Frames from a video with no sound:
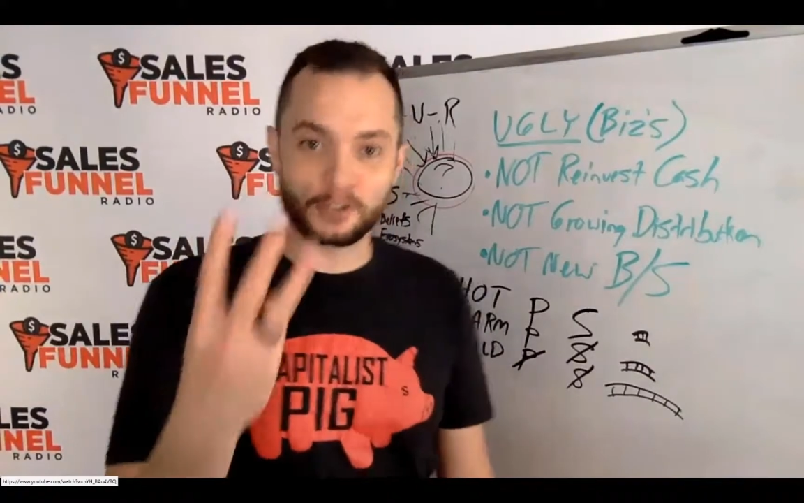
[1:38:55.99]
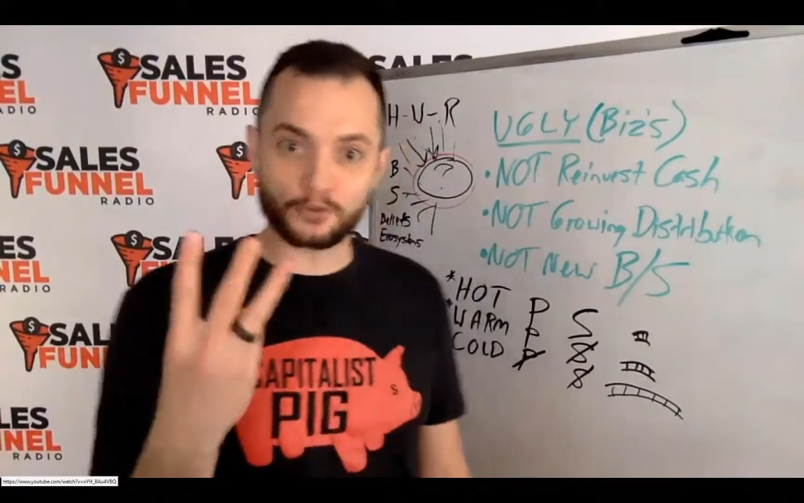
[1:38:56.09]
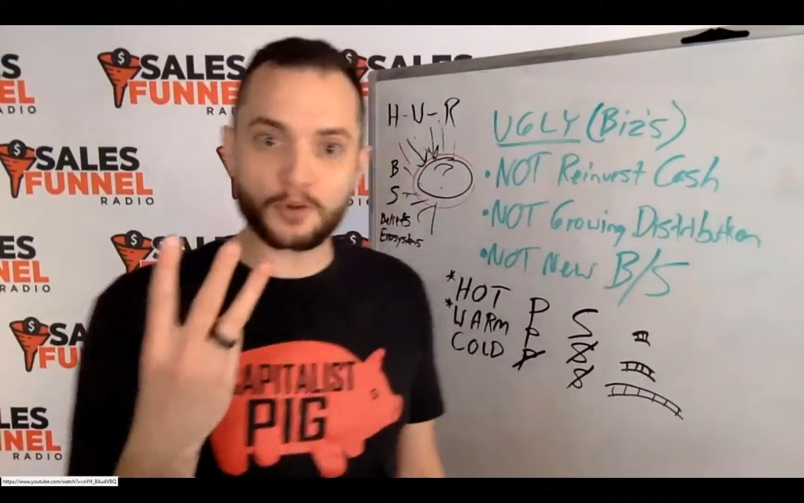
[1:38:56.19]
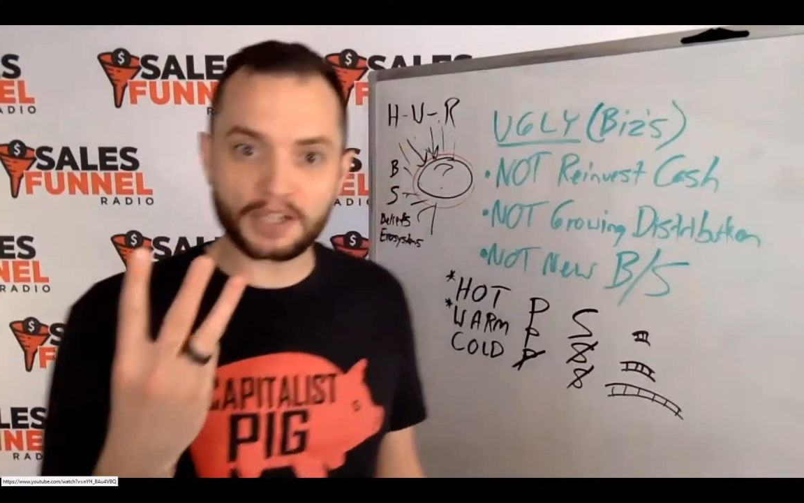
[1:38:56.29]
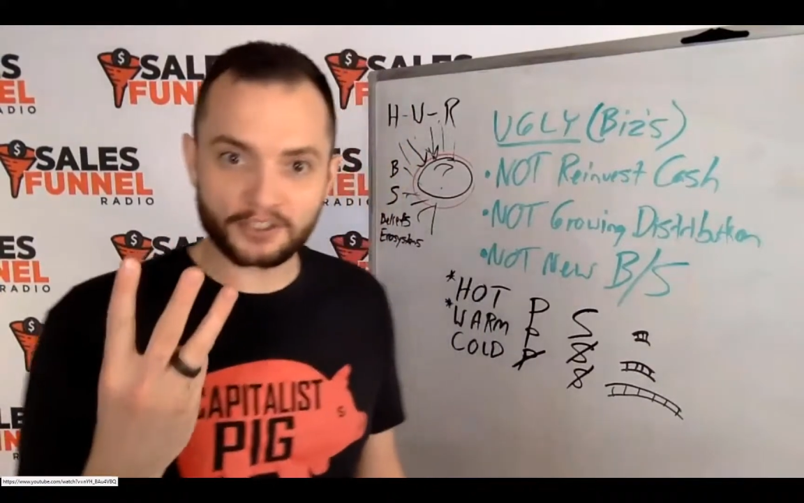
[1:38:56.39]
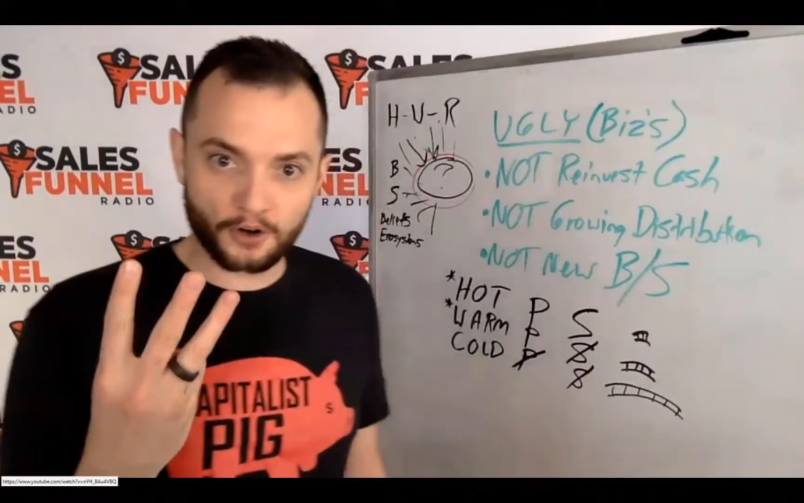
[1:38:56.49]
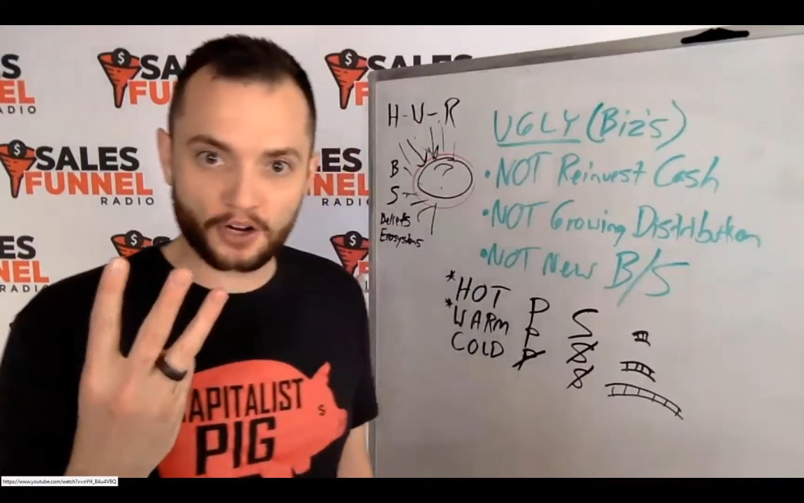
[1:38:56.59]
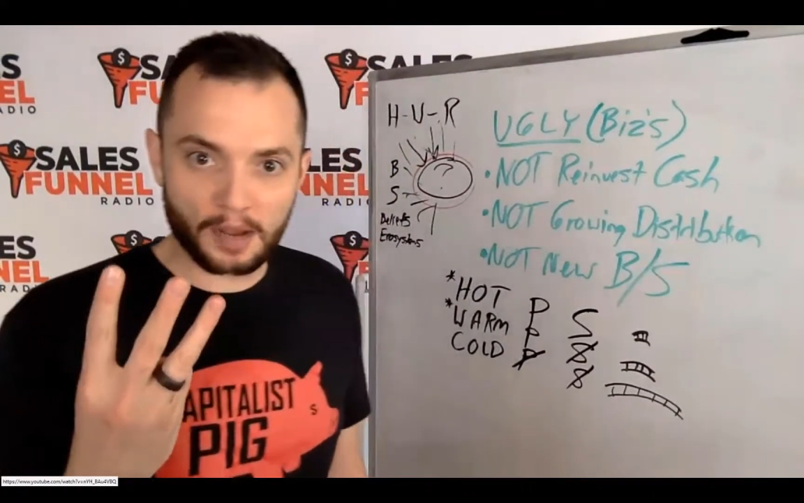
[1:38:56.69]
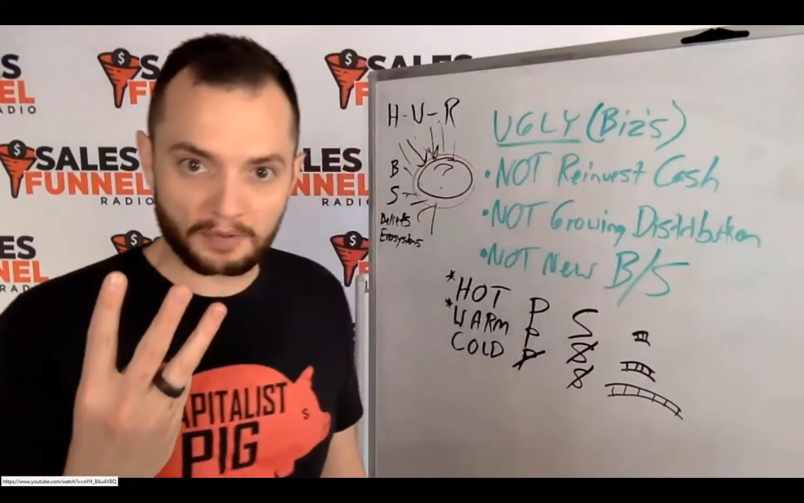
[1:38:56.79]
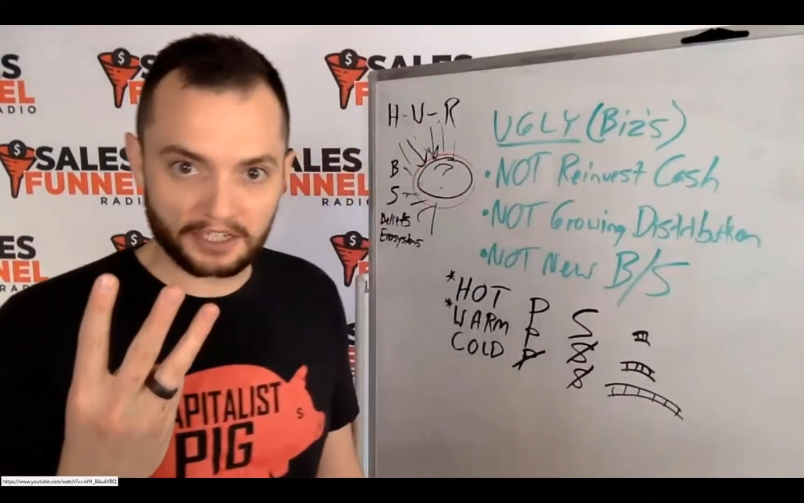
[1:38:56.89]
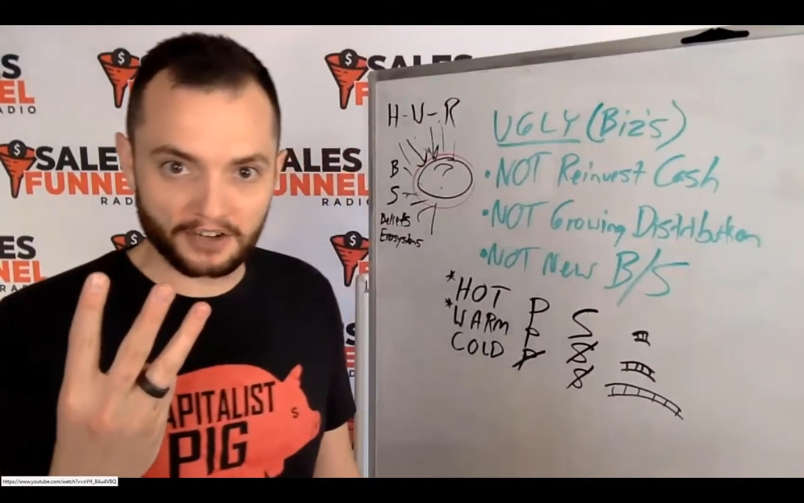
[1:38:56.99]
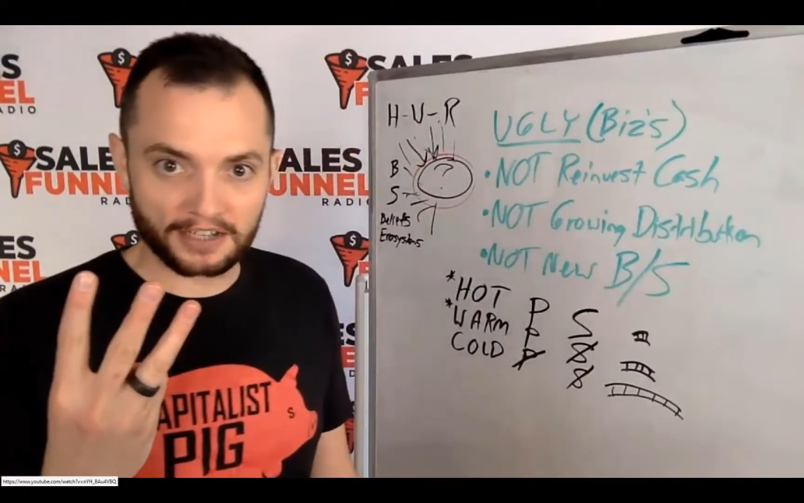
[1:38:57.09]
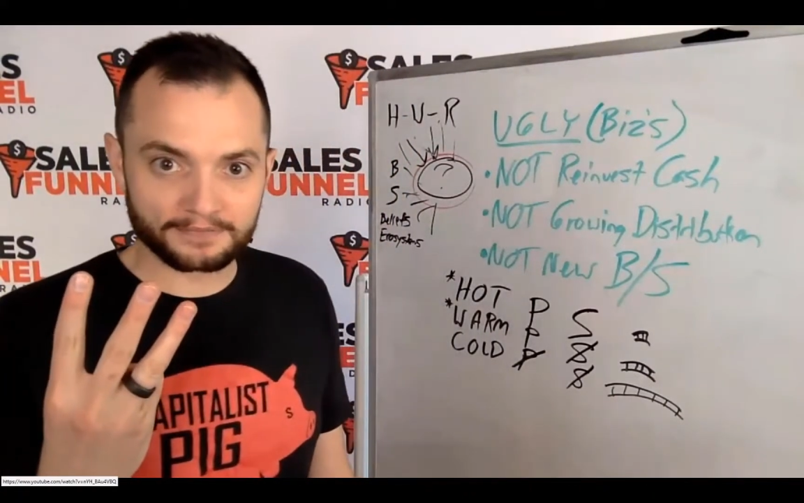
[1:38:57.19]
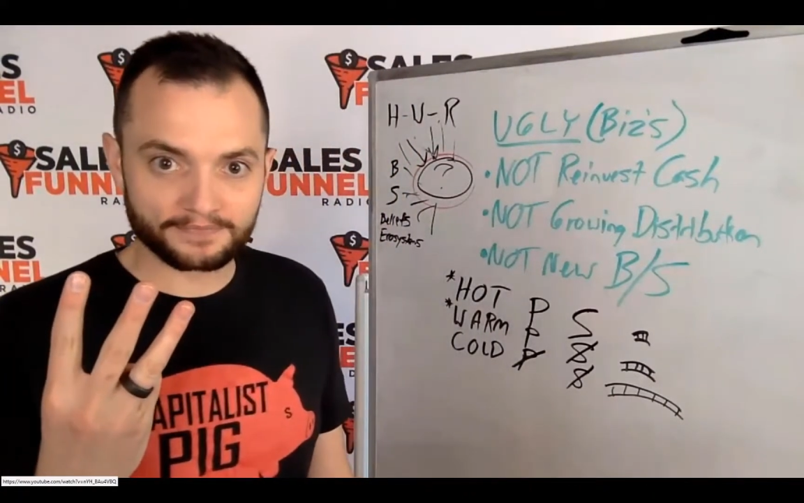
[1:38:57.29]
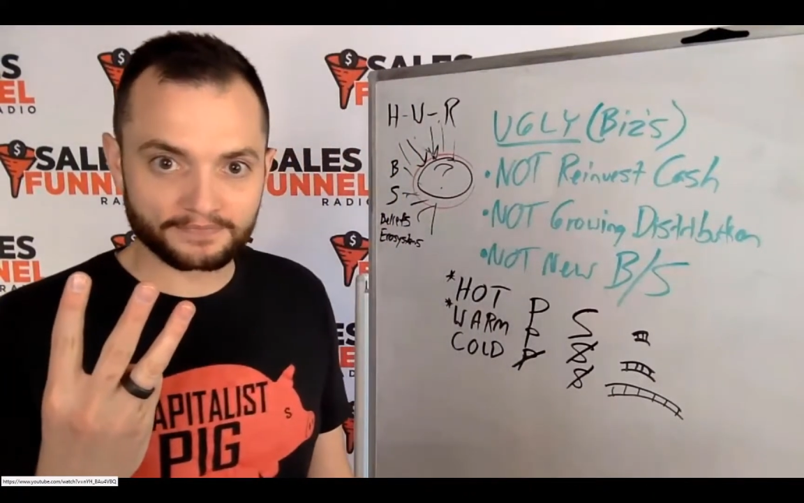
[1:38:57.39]
Okay. There's 3 ways to grow a
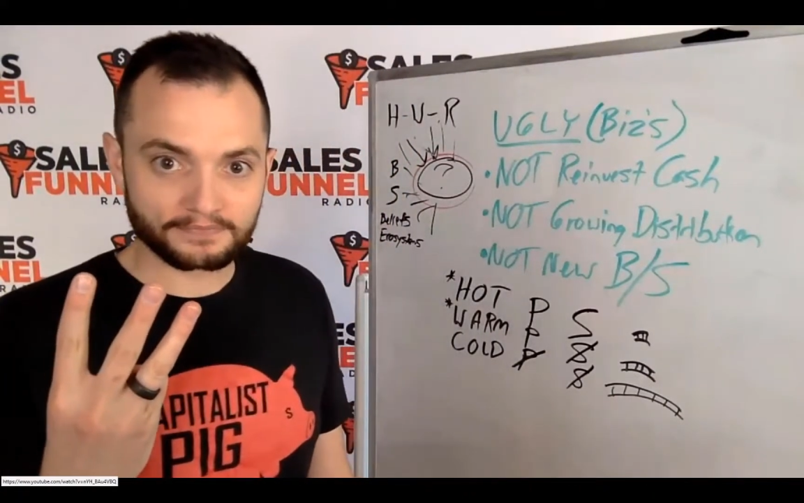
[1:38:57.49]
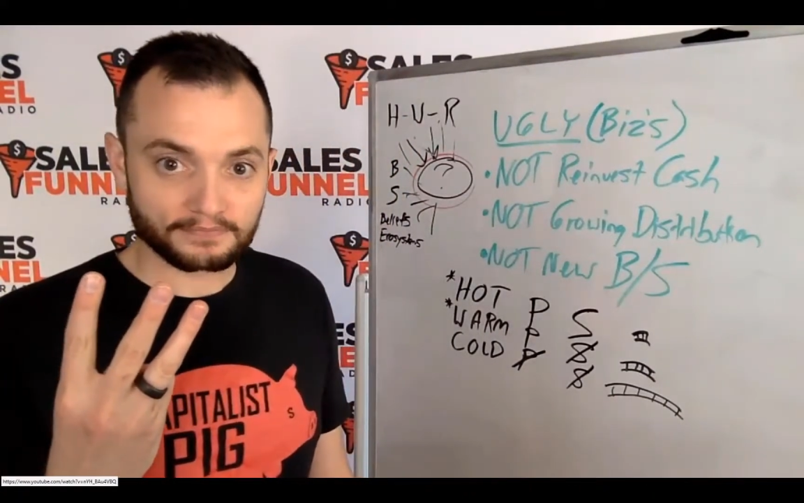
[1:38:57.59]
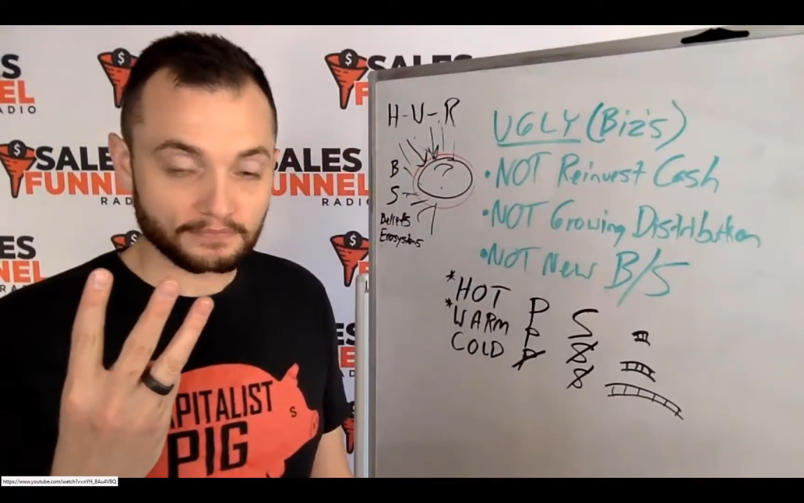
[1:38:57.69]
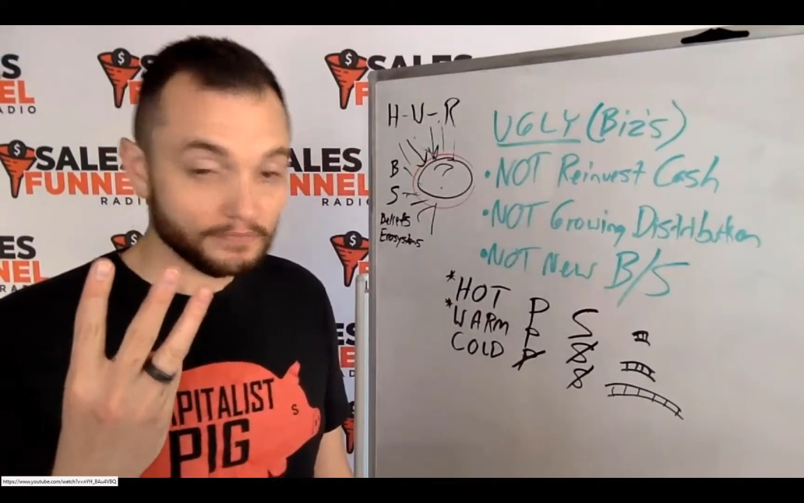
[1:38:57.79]
company, right?